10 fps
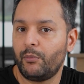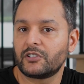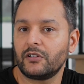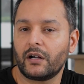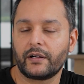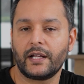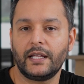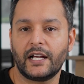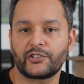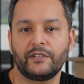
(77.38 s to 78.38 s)
much longer can
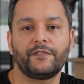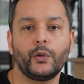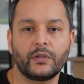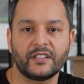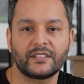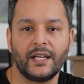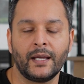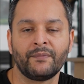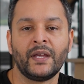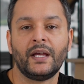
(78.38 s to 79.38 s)
they actually float this
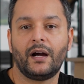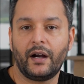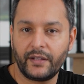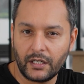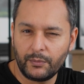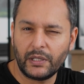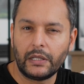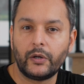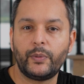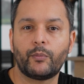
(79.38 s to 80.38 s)
thing? Are they going to be a
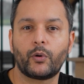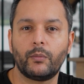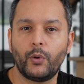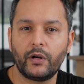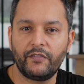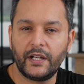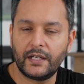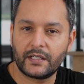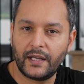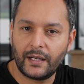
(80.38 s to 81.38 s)
little bit more
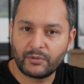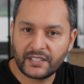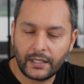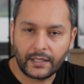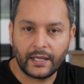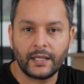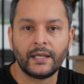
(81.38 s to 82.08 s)
motivated to end up selling it?